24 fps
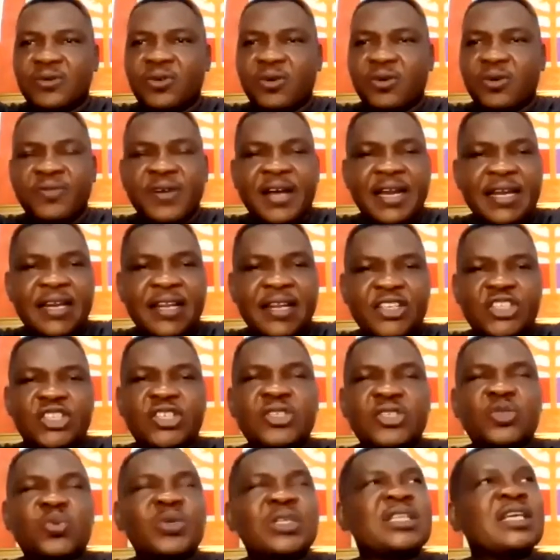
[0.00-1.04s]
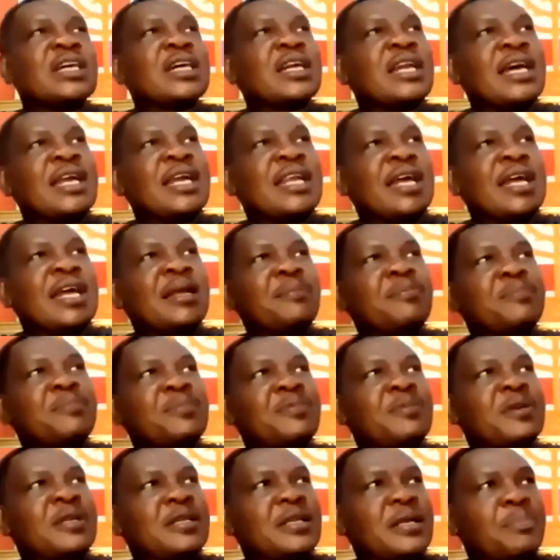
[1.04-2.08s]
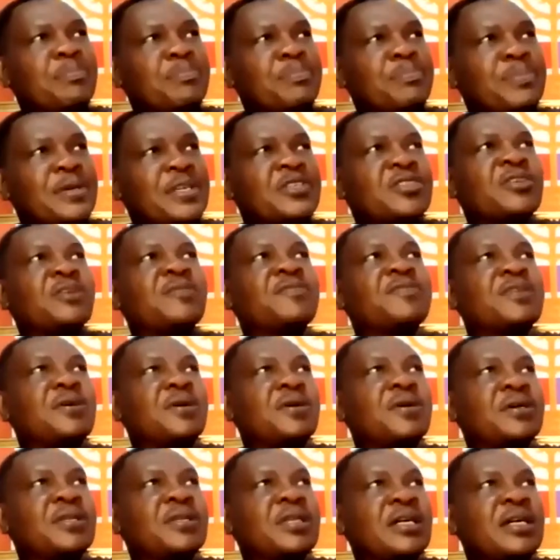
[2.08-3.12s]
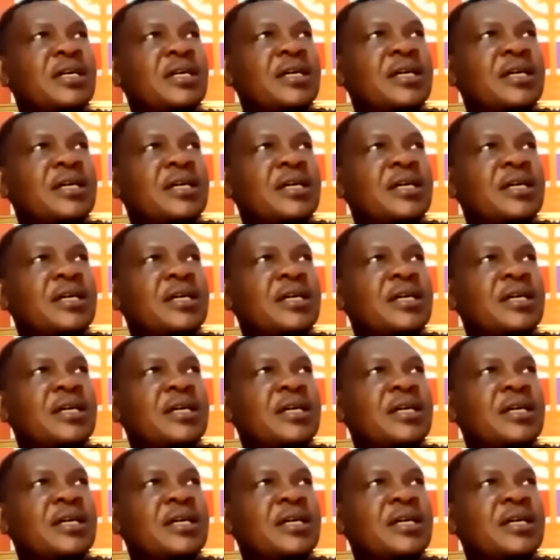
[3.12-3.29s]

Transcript: Over nations, we declare that the, the peace of God,